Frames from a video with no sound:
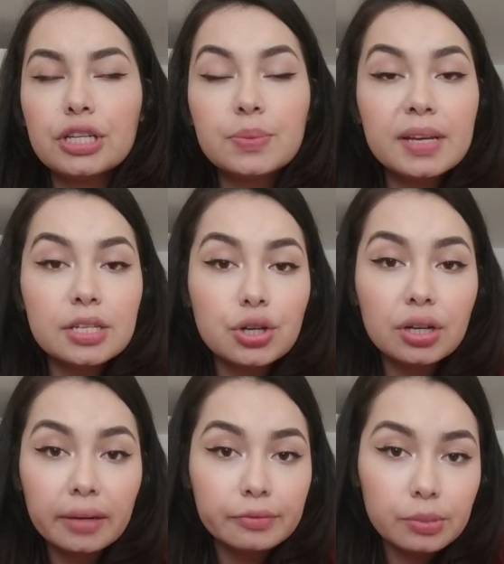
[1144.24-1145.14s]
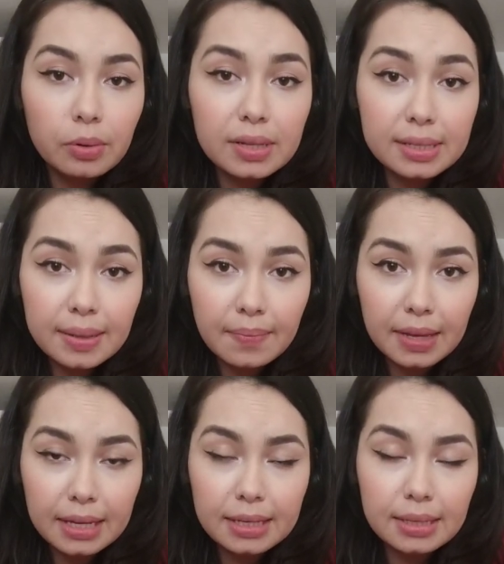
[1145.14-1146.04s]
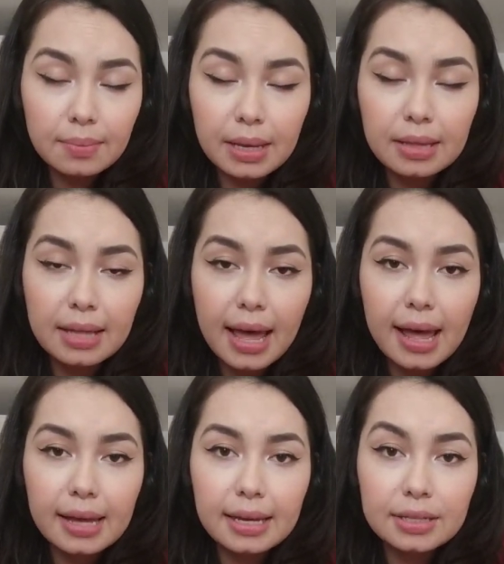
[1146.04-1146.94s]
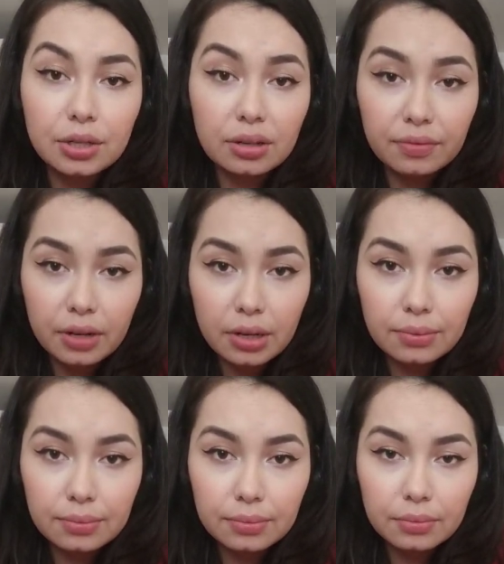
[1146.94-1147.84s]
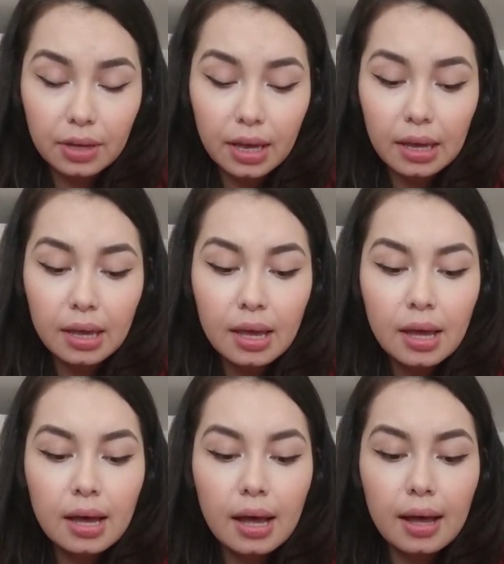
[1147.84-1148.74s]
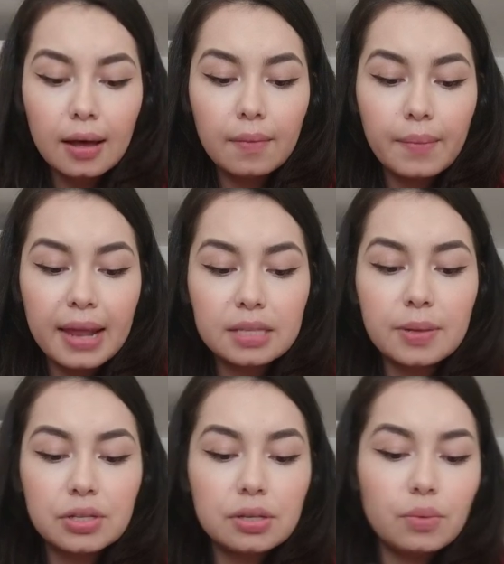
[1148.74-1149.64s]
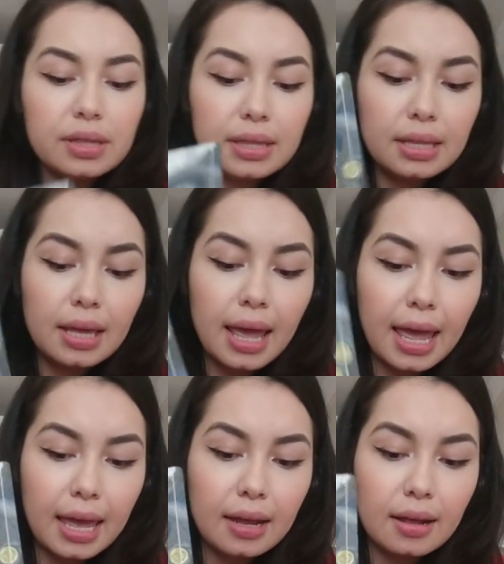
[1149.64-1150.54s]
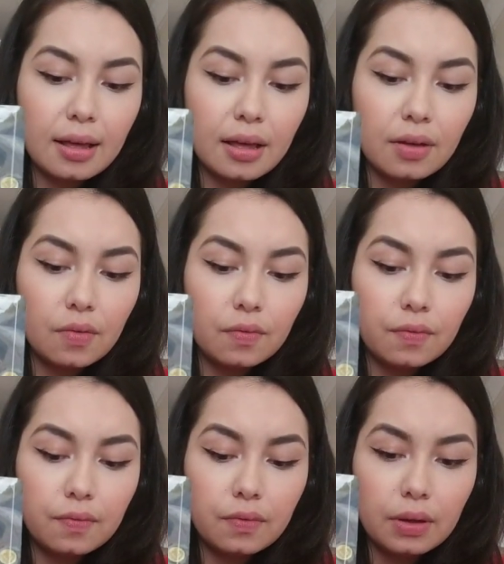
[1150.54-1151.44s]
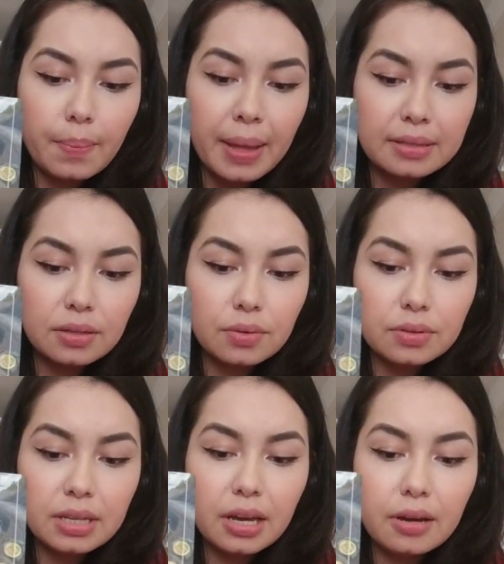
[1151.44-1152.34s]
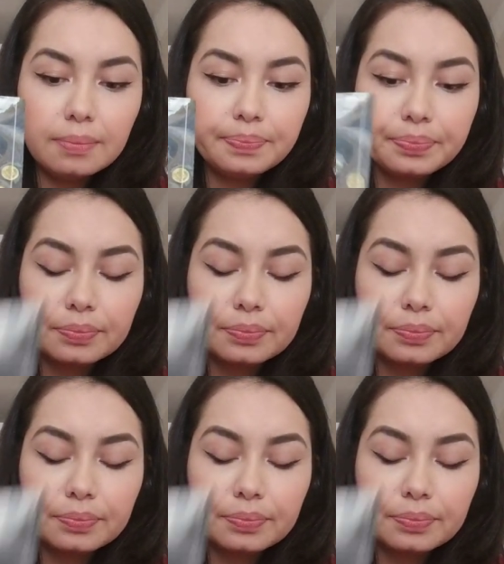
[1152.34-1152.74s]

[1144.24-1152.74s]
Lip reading: just because you're comfortable in something doesn't mean that it's good for you, okay? And especially with the Eight of Pentacles here.